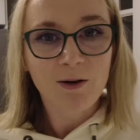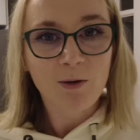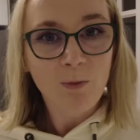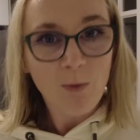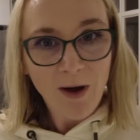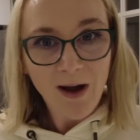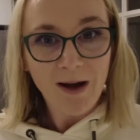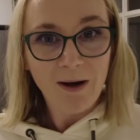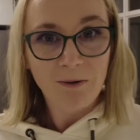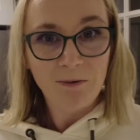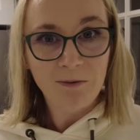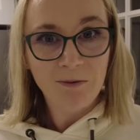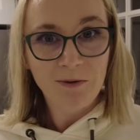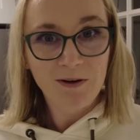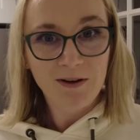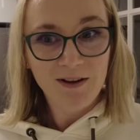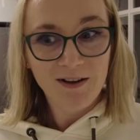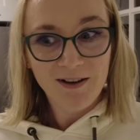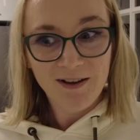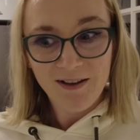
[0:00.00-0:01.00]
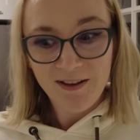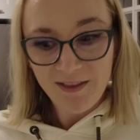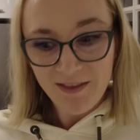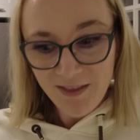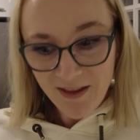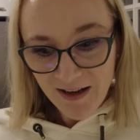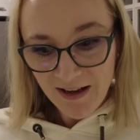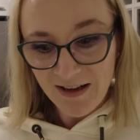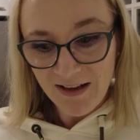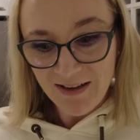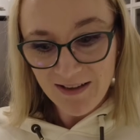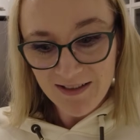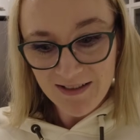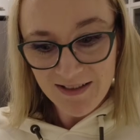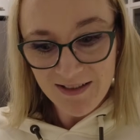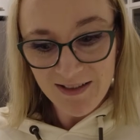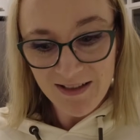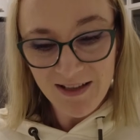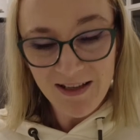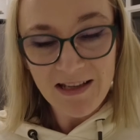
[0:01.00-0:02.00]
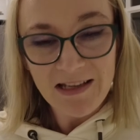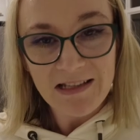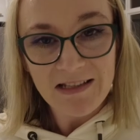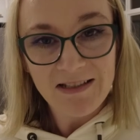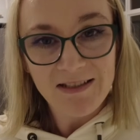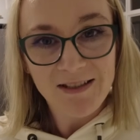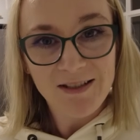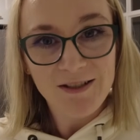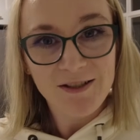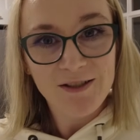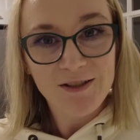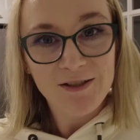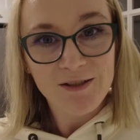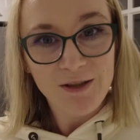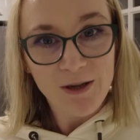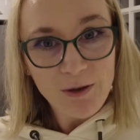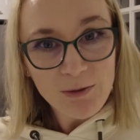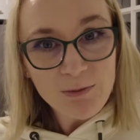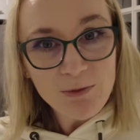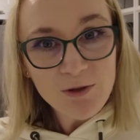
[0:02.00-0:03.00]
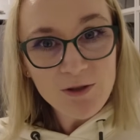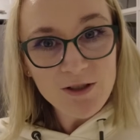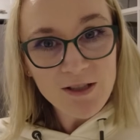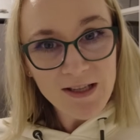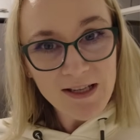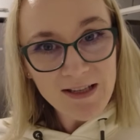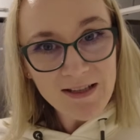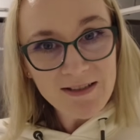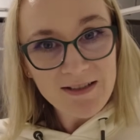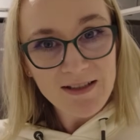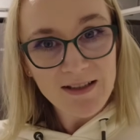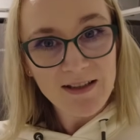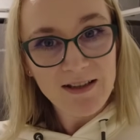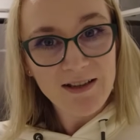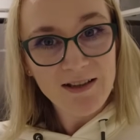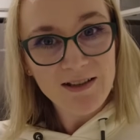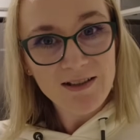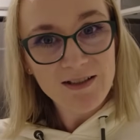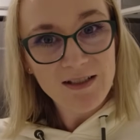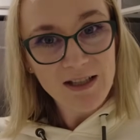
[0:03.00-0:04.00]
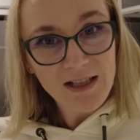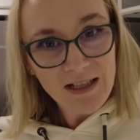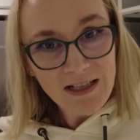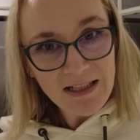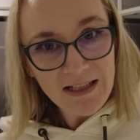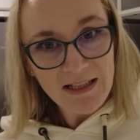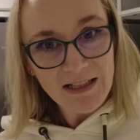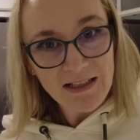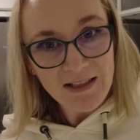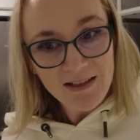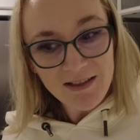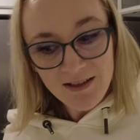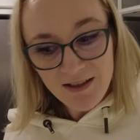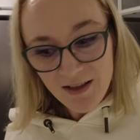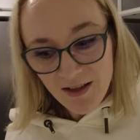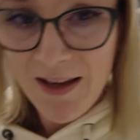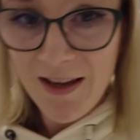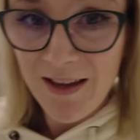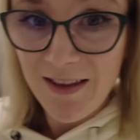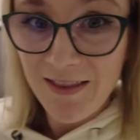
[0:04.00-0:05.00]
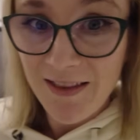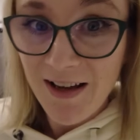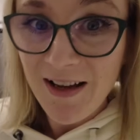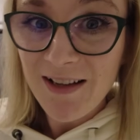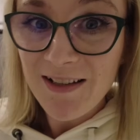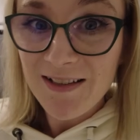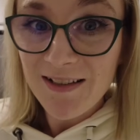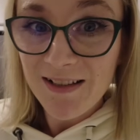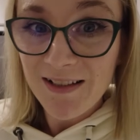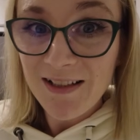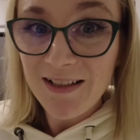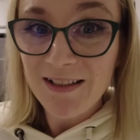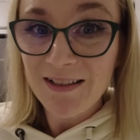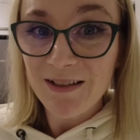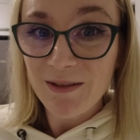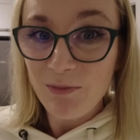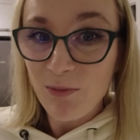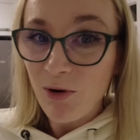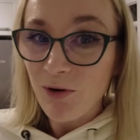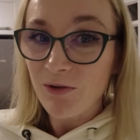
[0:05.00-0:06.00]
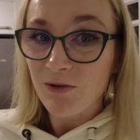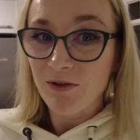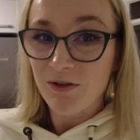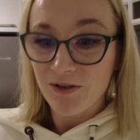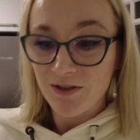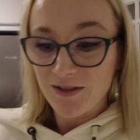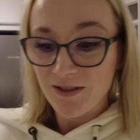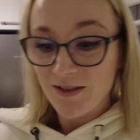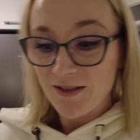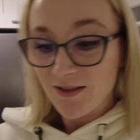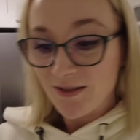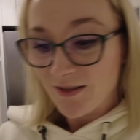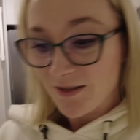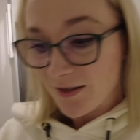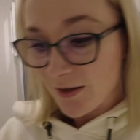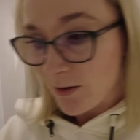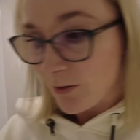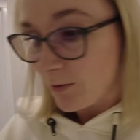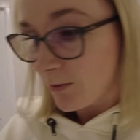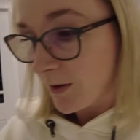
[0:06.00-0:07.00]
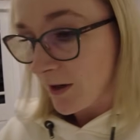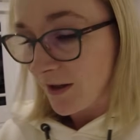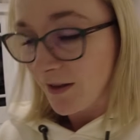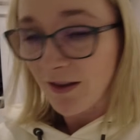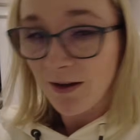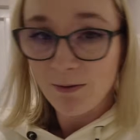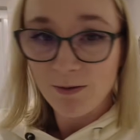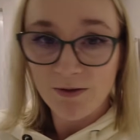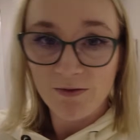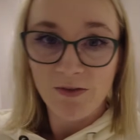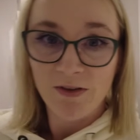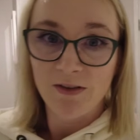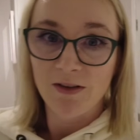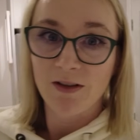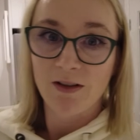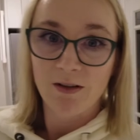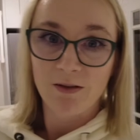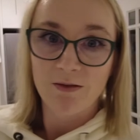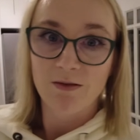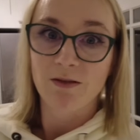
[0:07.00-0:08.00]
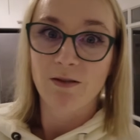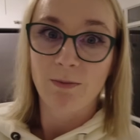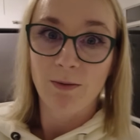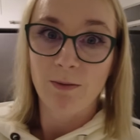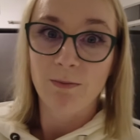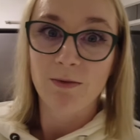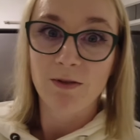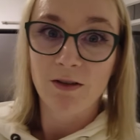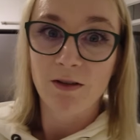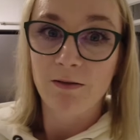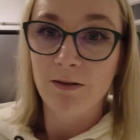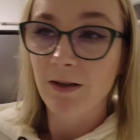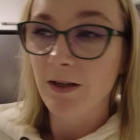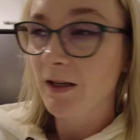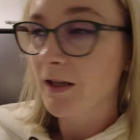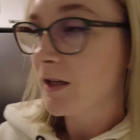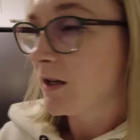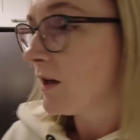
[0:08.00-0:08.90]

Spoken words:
Wow, that is so much easier to clean. That has cleaned the product so well. That was a very close up, I'm sorry.